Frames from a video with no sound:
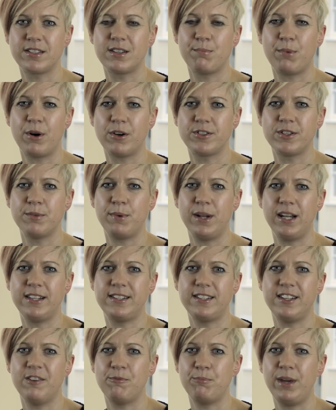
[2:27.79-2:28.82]
the
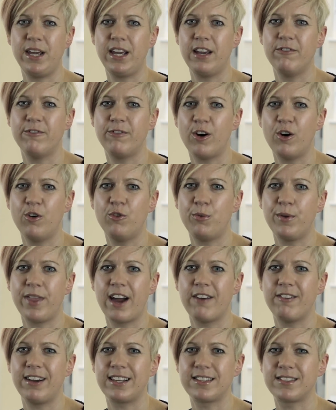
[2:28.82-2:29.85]
possibility of being involved with
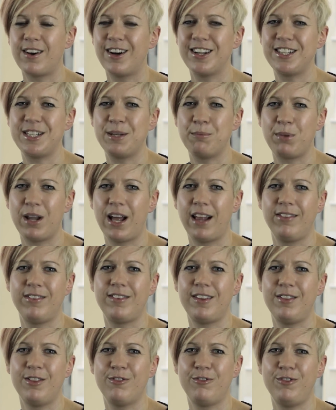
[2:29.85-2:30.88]
our exciting
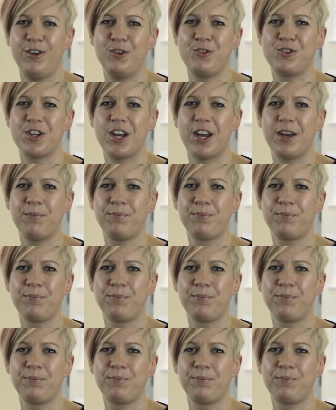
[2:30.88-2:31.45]
plans in the future.